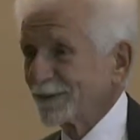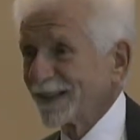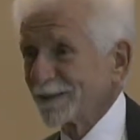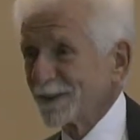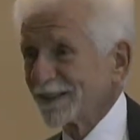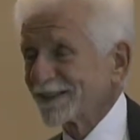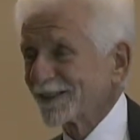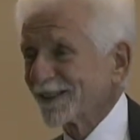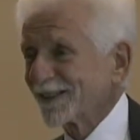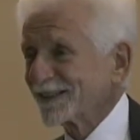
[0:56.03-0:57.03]
We got a
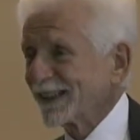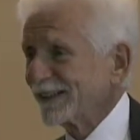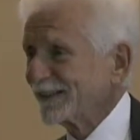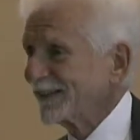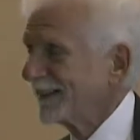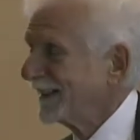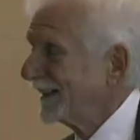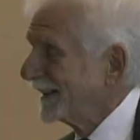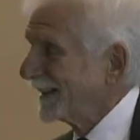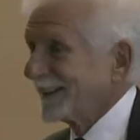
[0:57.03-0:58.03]
minister in our town
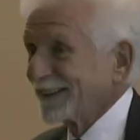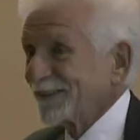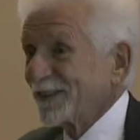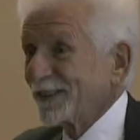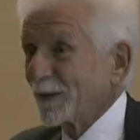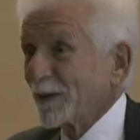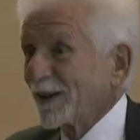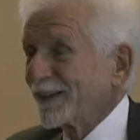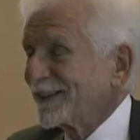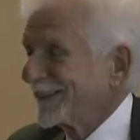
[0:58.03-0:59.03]
uh, I live in Del
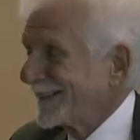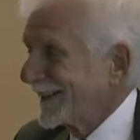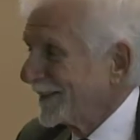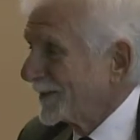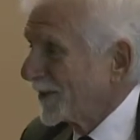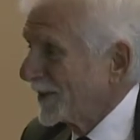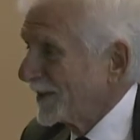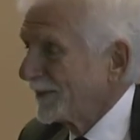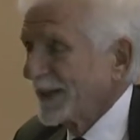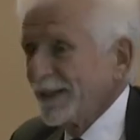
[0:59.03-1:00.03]
Mar, California,